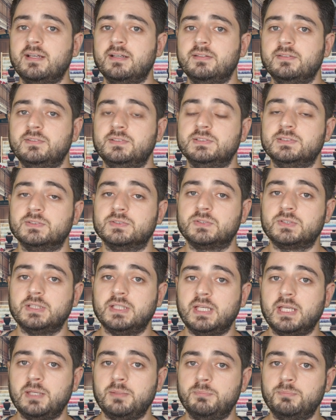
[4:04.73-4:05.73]
end there is also
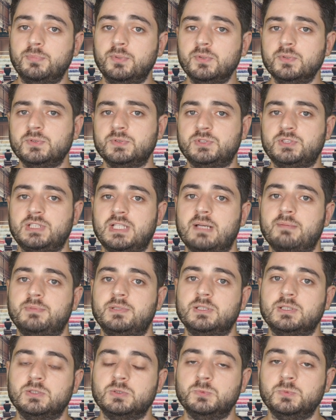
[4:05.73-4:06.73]
a bonus
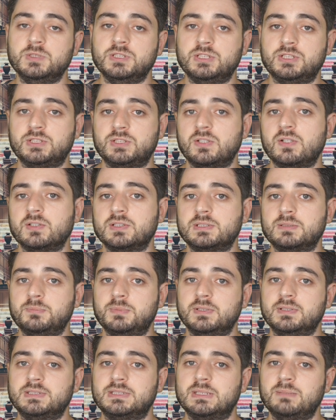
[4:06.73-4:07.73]
chapter which talks
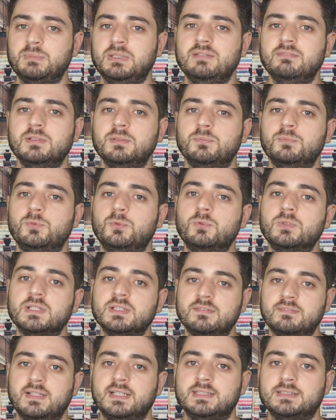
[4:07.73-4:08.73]
about some even more
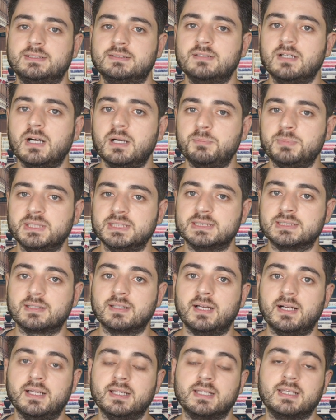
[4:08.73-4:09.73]
advanced topics
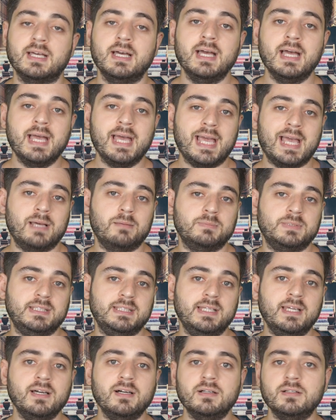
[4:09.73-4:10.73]
like
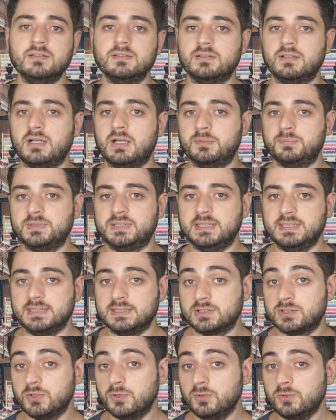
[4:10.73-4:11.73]
MTL,
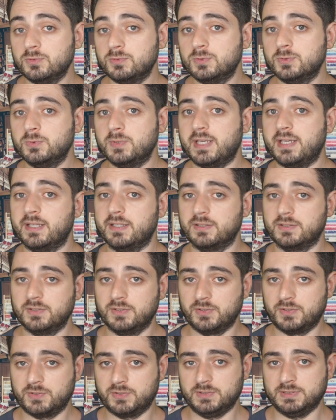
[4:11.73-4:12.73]
optics, tofu, and
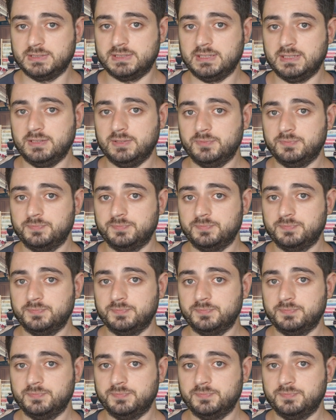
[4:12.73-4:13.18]
concurrency.